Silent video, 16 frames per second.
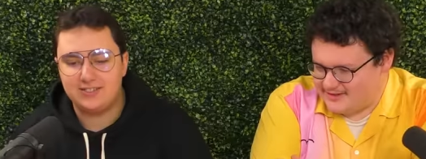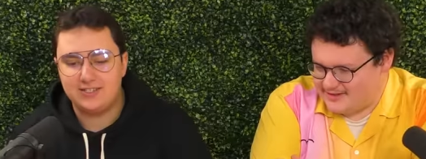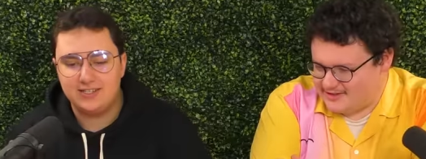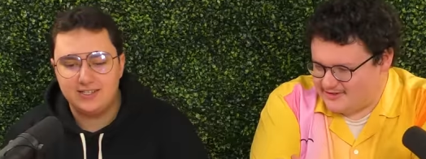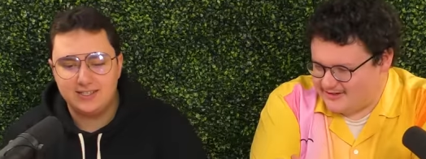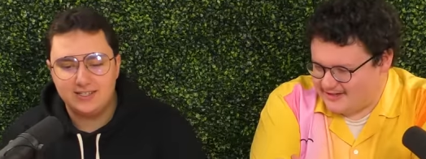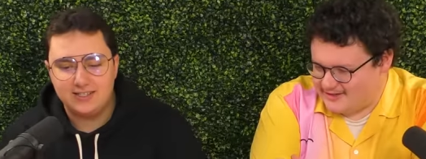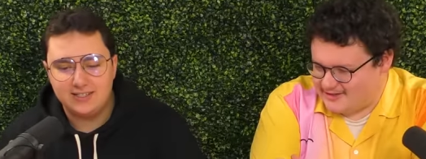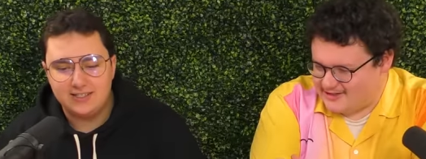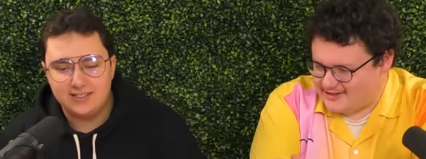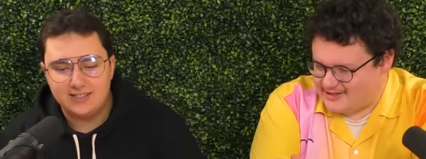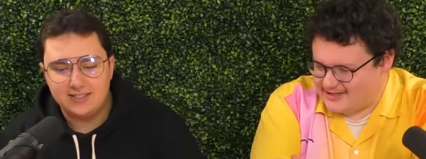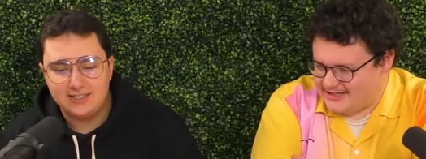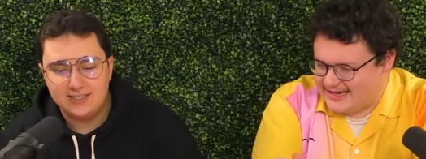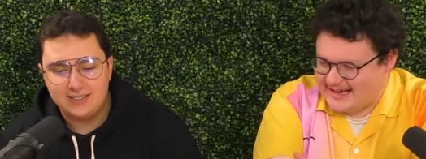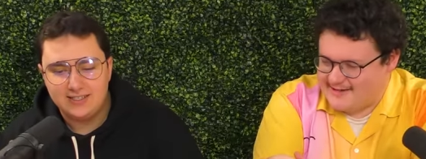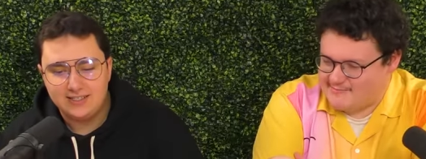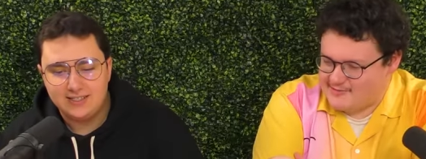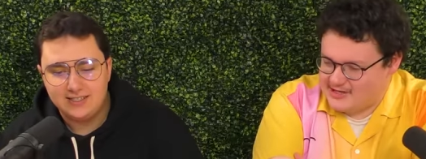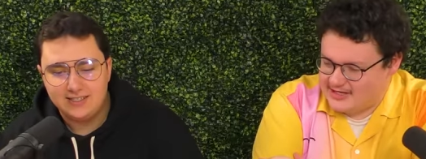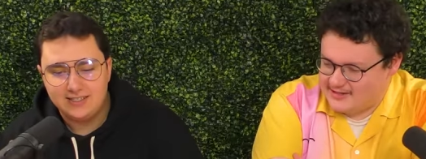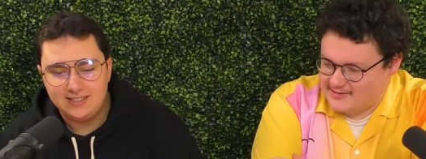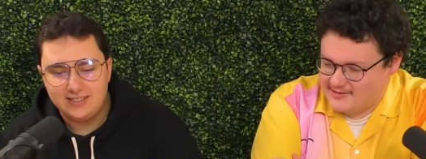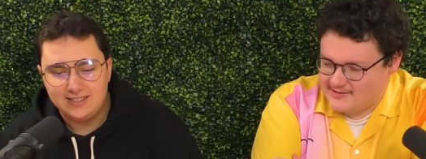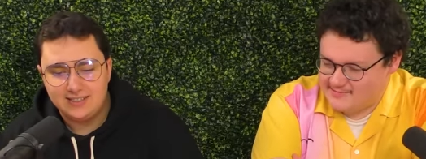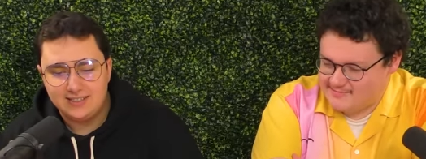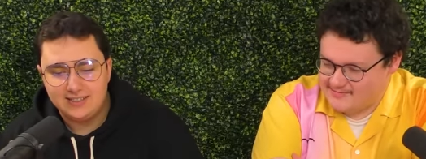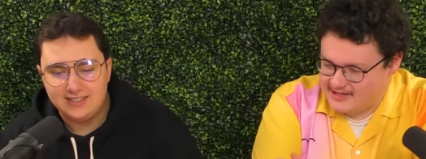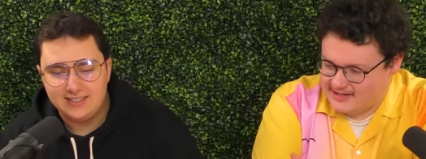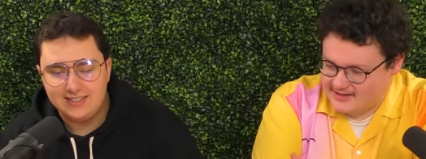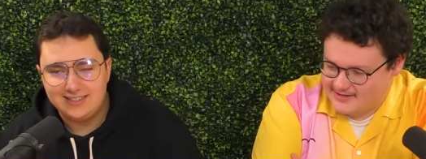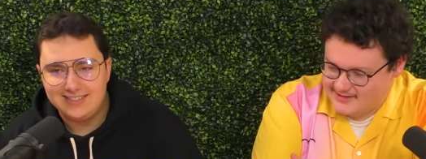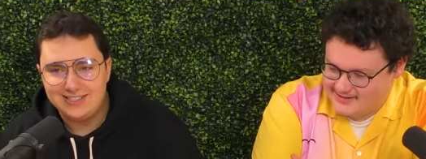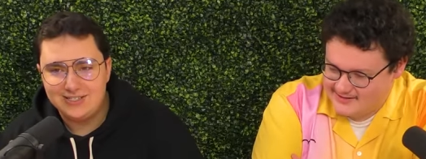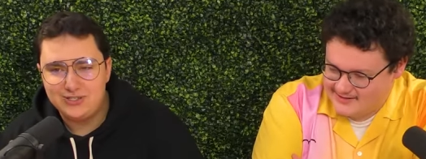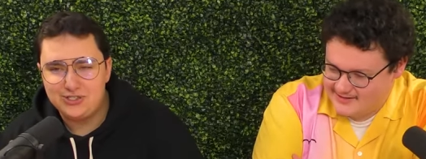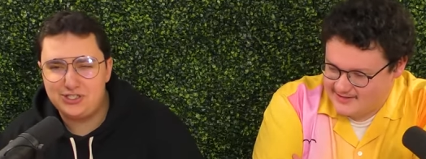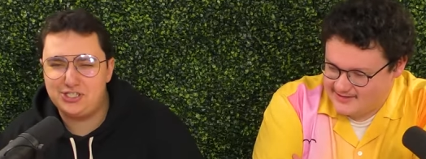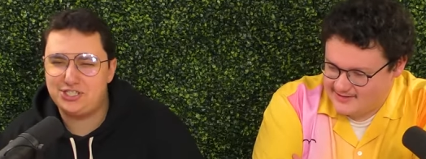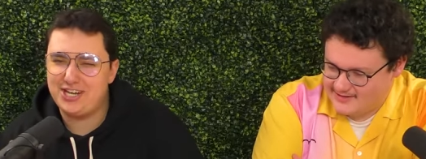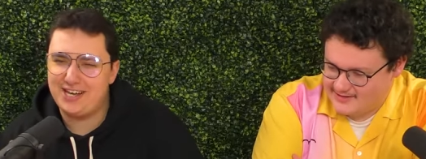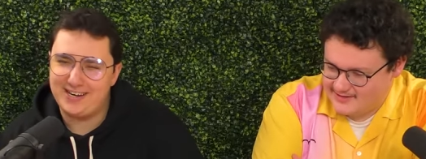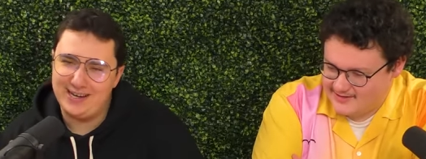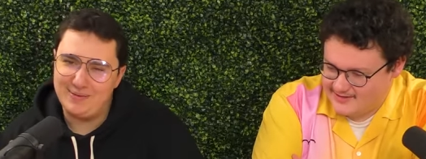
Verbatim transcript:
Speaker 1: The strategy is copying me.
Speaker 2: Shut